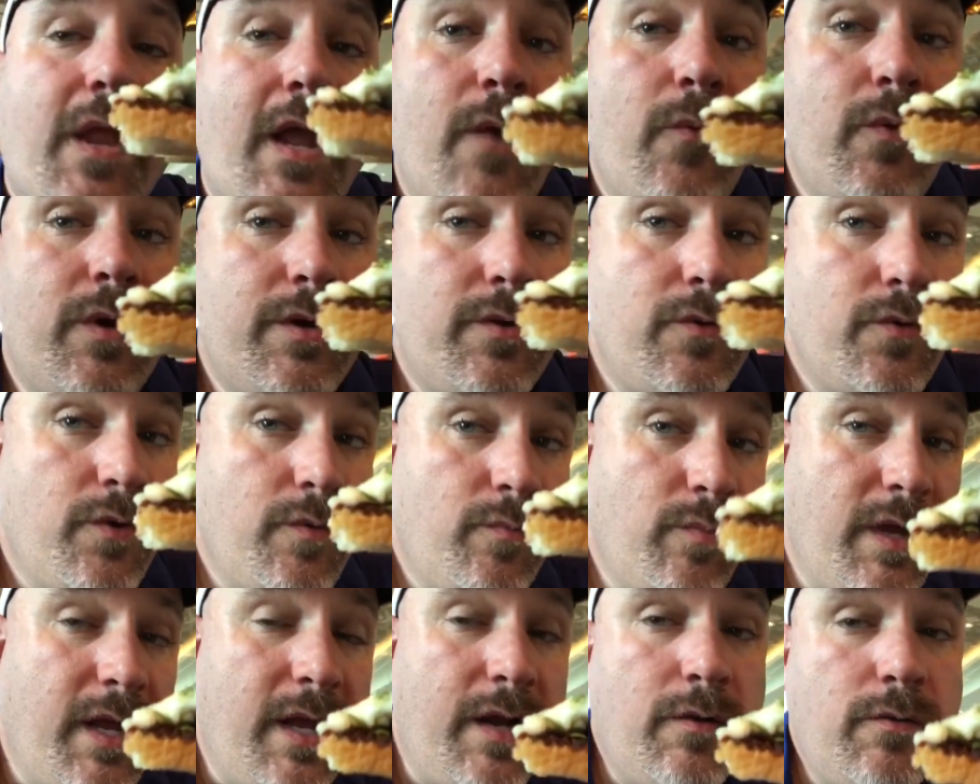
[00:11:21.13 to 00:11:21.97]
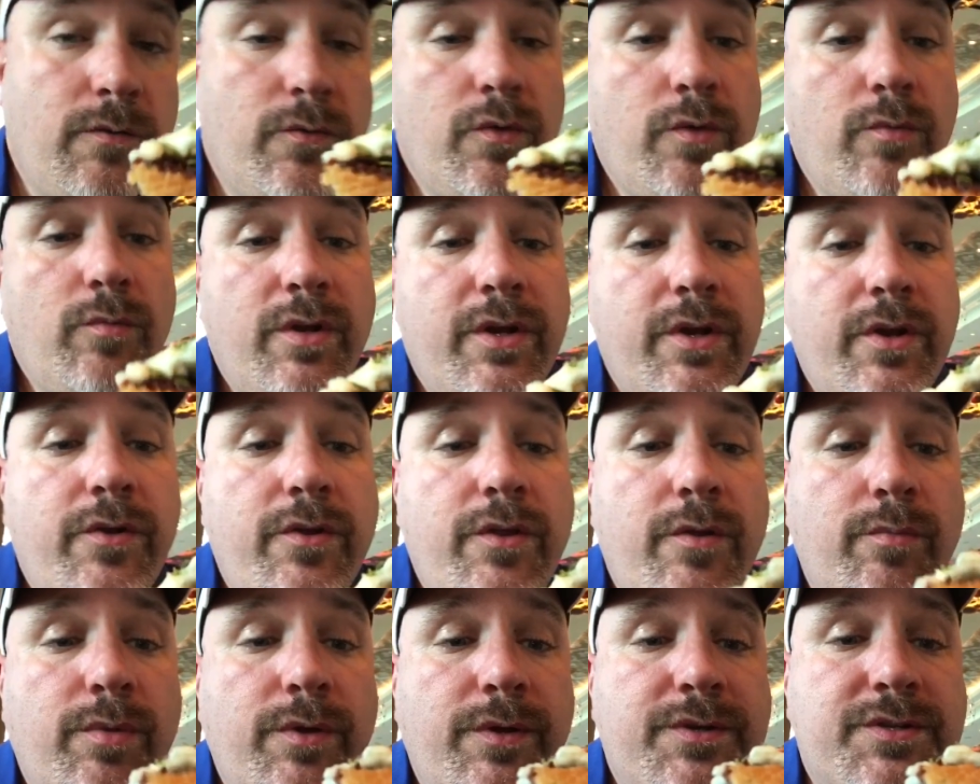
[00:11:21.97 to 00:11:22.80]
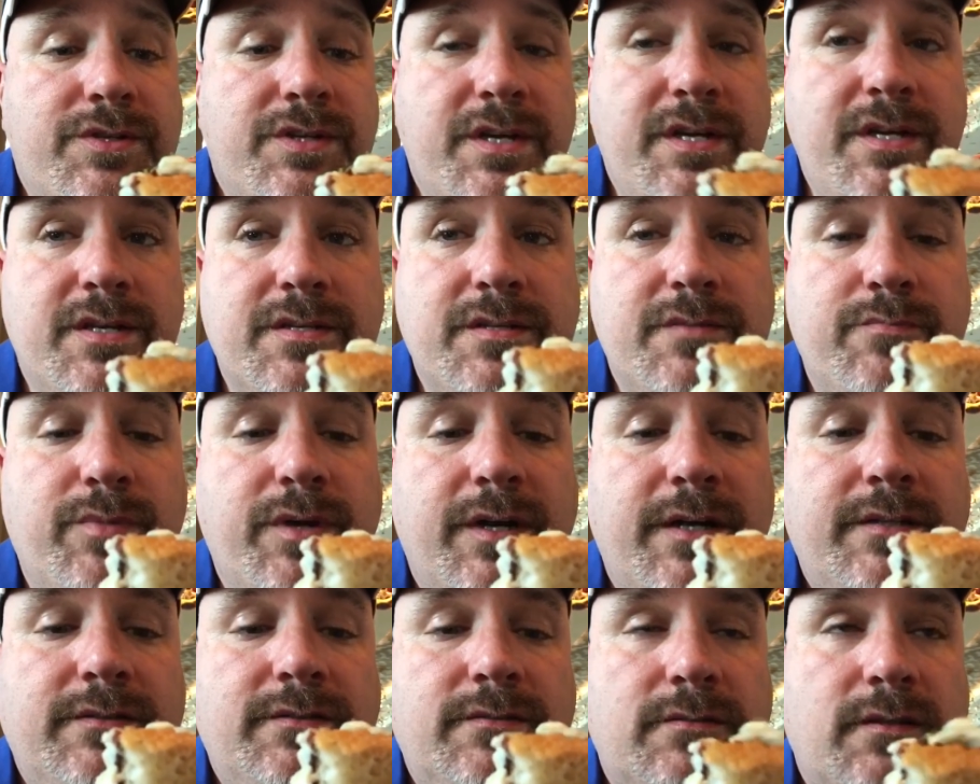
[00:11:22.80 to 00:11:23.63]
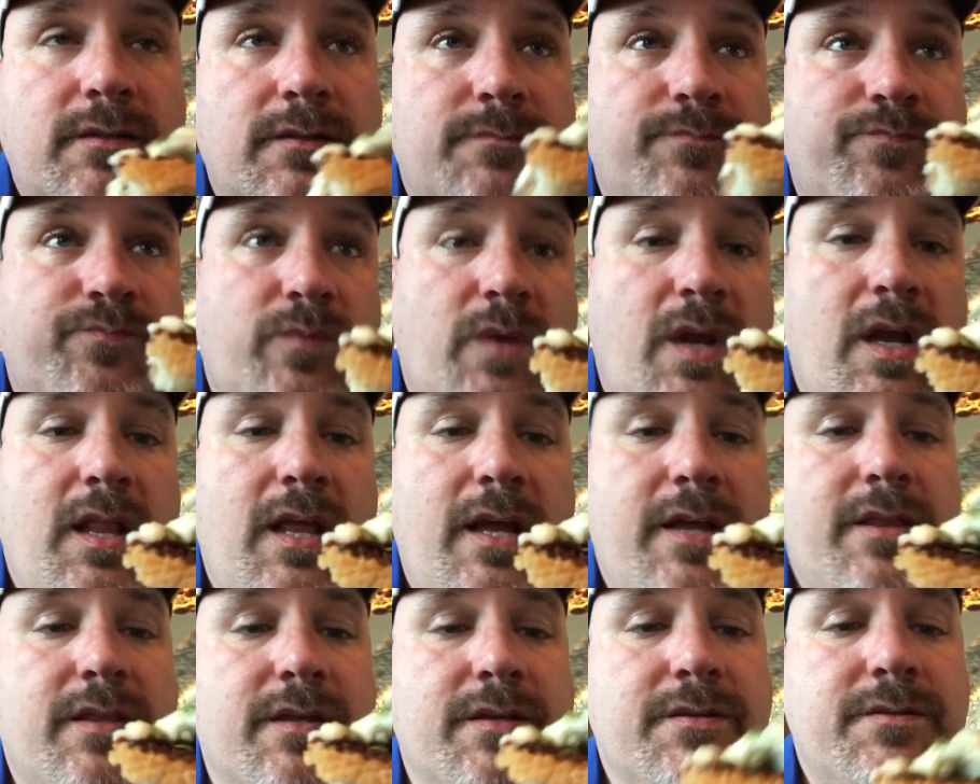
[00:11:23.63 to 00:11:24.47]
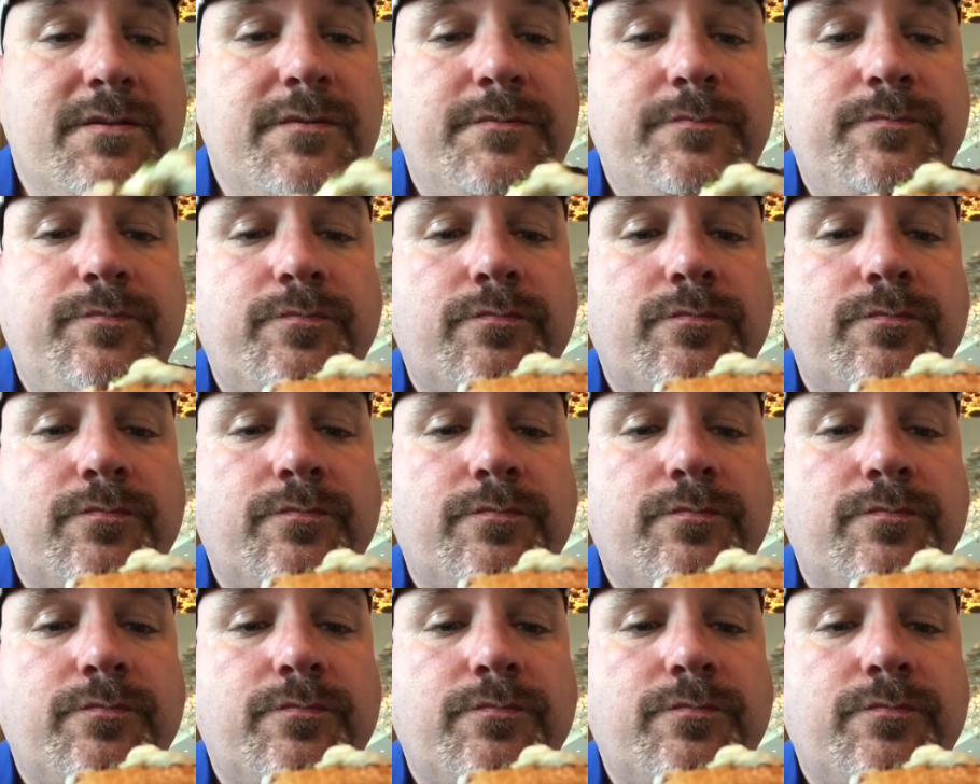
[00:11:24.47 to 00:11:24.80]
I wouldn't normally, I don't normally do the blue cheese, but I like this.